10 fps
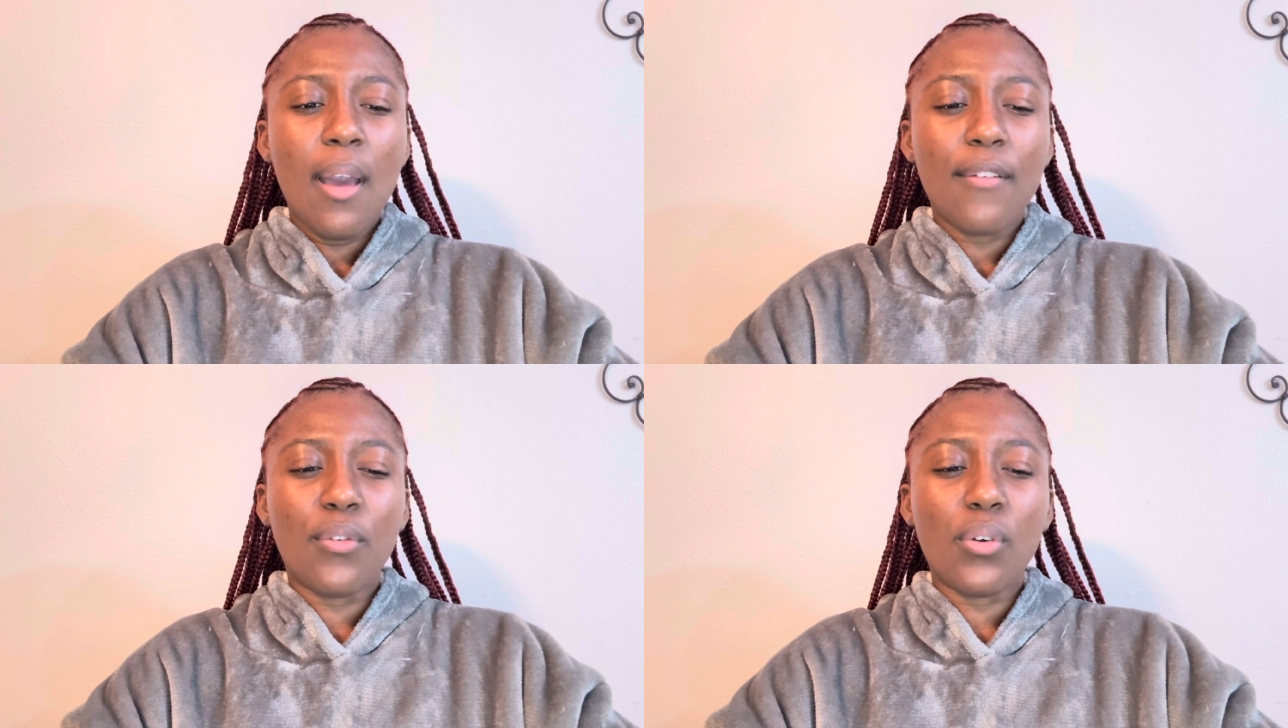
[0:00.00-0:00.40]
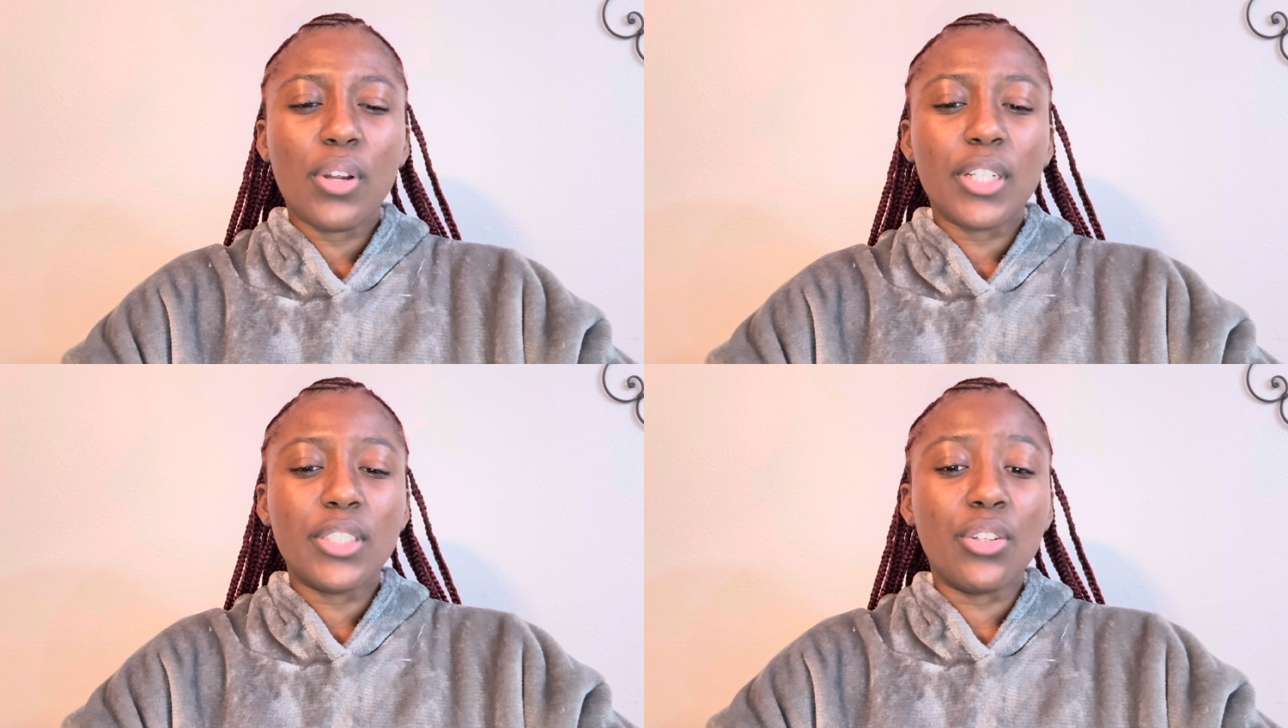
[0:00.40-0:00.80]

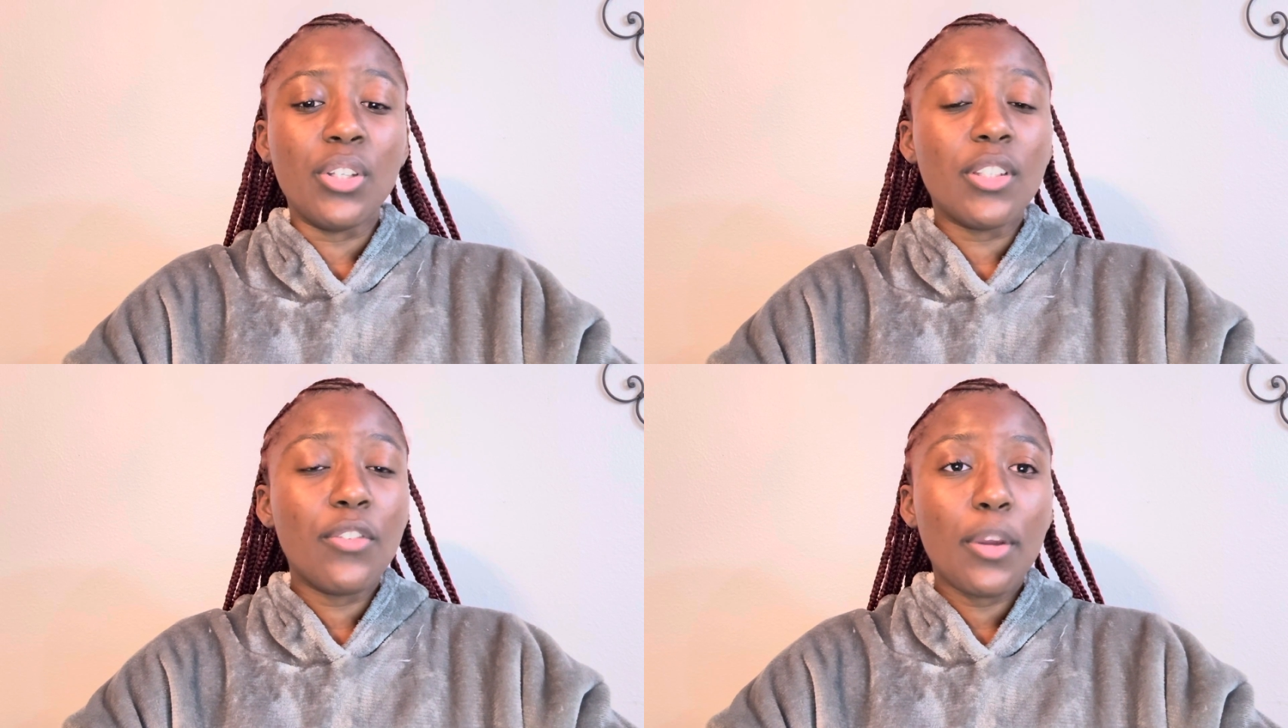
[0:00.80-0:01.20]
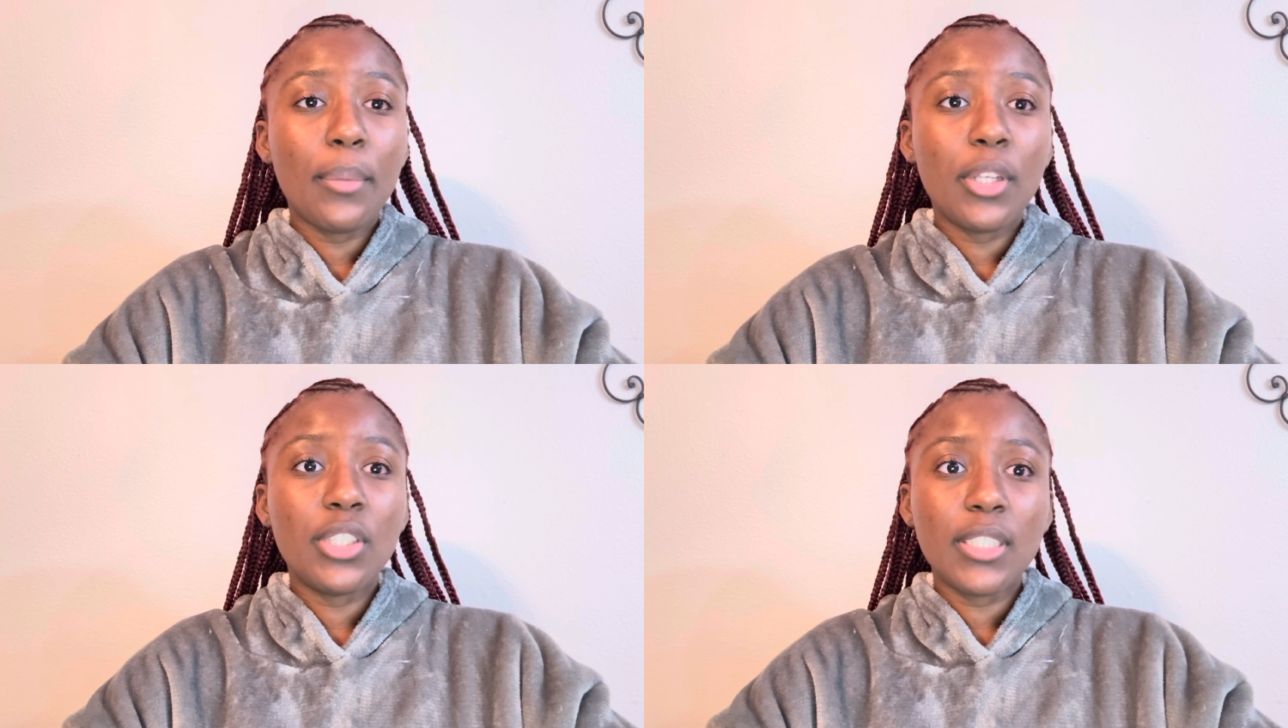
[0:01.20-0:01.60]
for students of
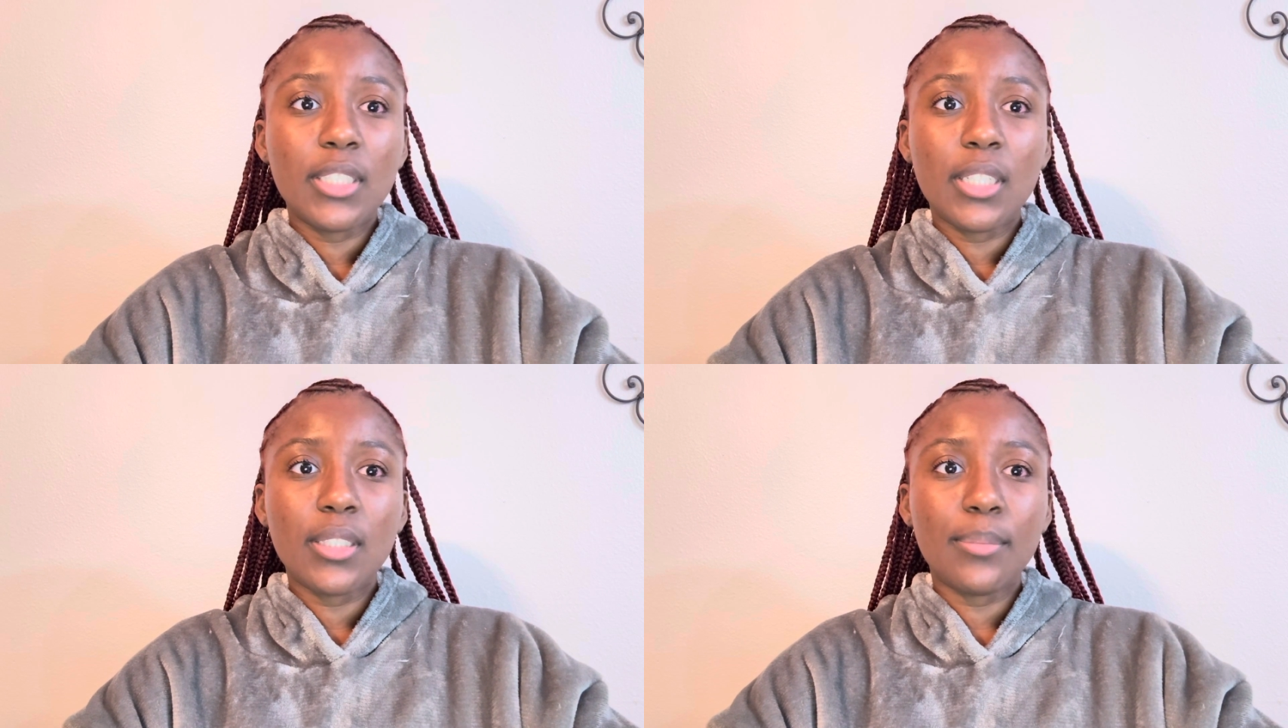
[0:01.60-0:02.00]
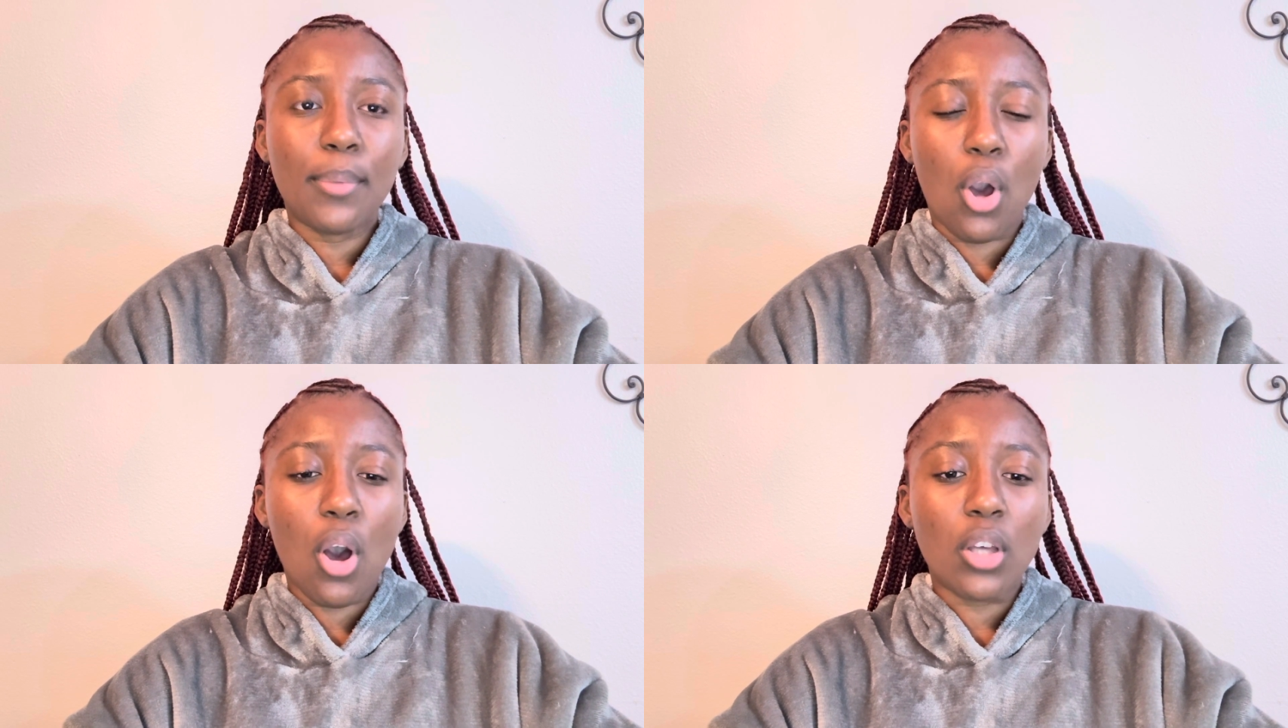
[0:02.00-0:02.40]
criminal justice, but
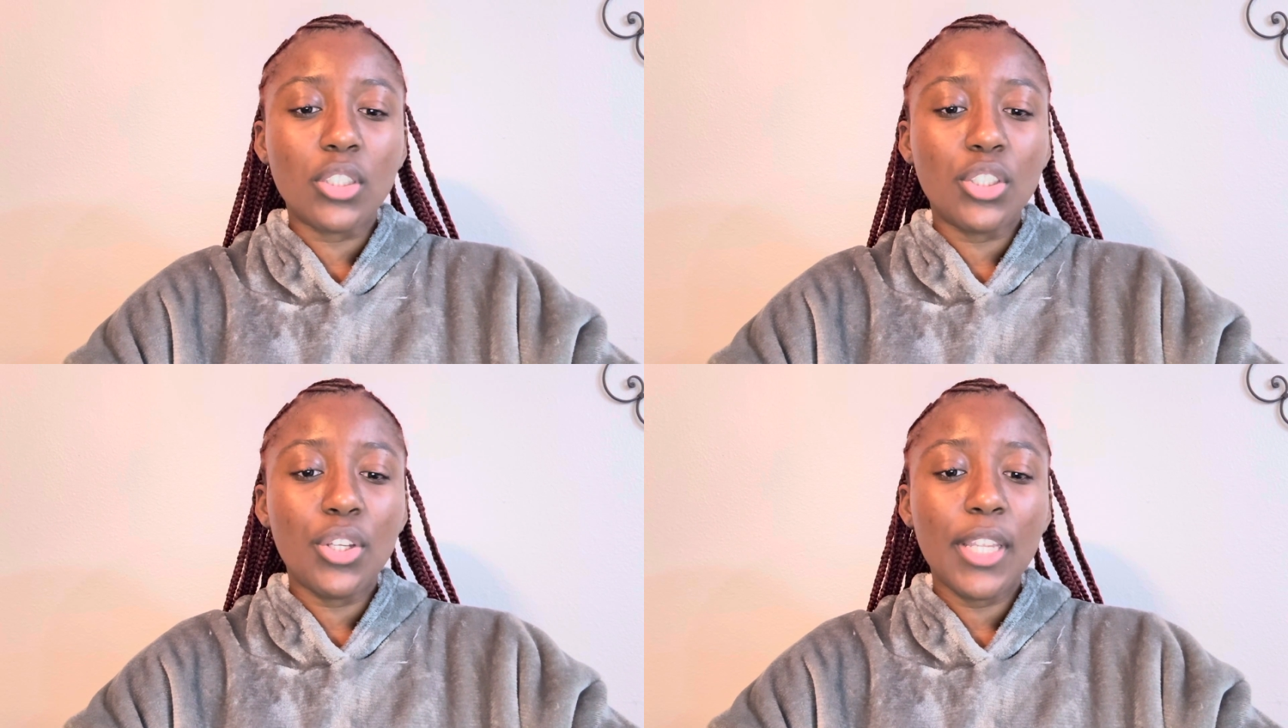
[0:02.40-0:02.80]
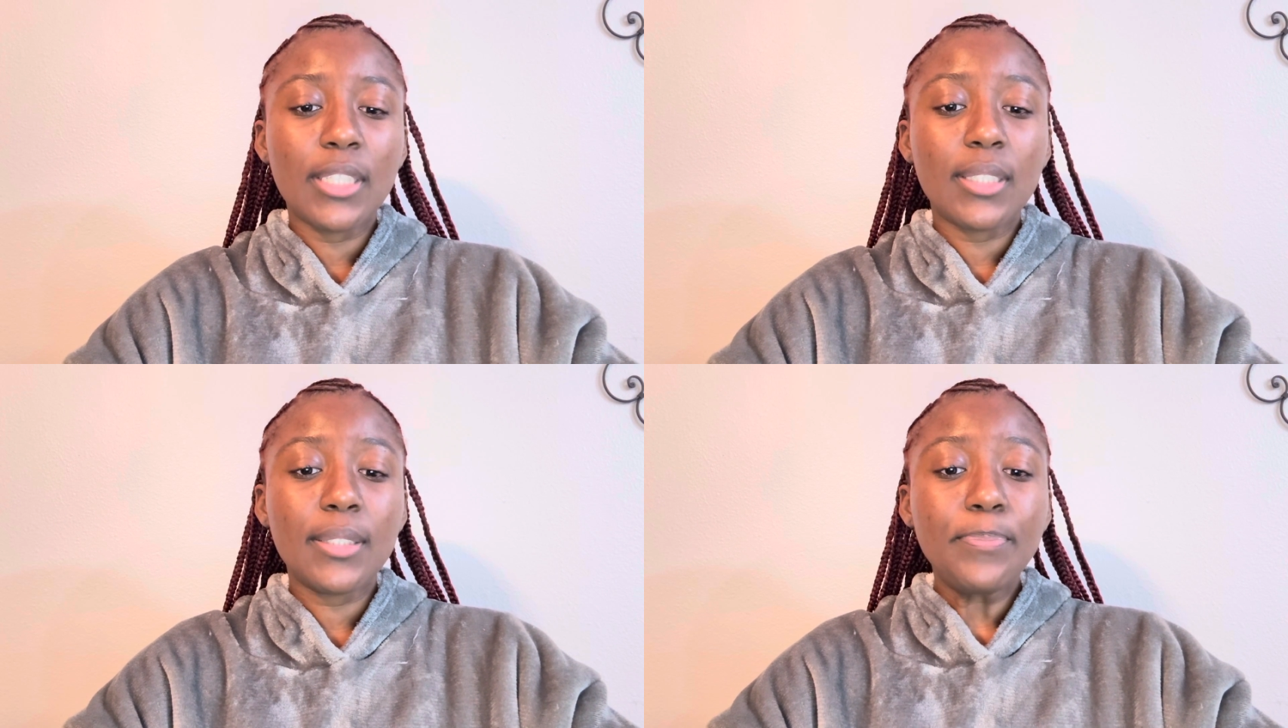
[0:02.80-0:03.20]
all
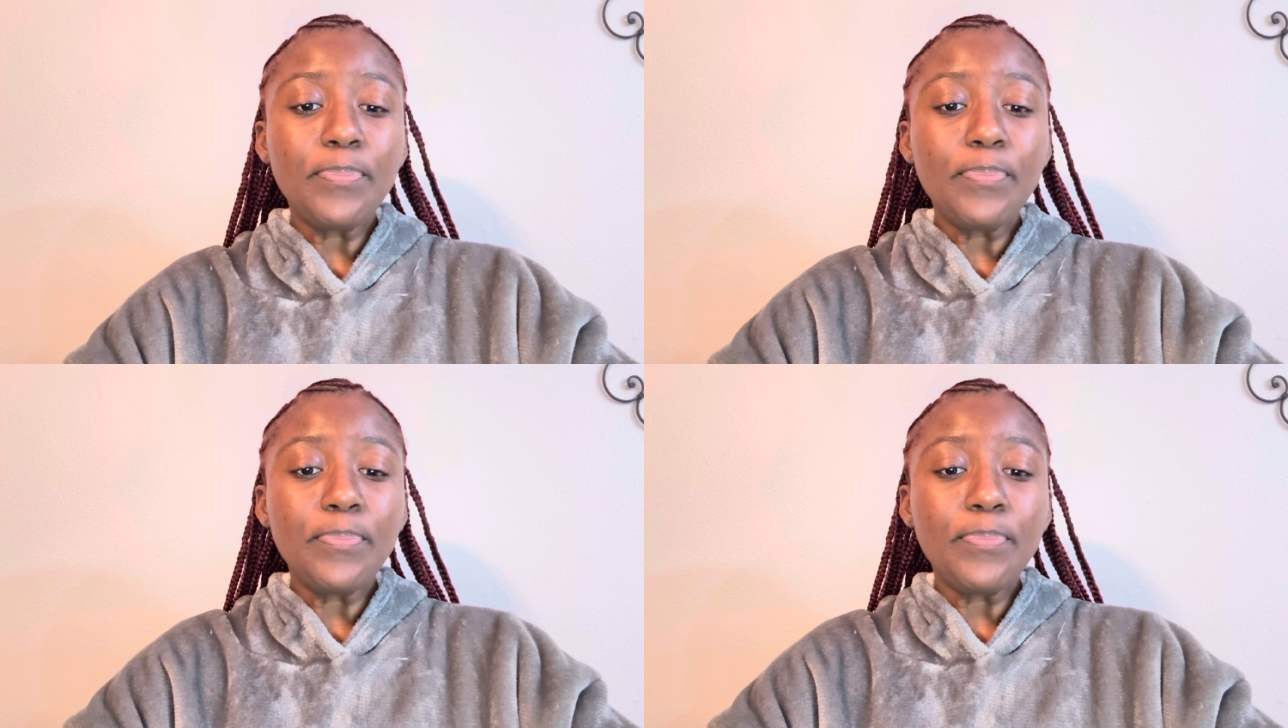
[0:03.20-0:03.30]
students,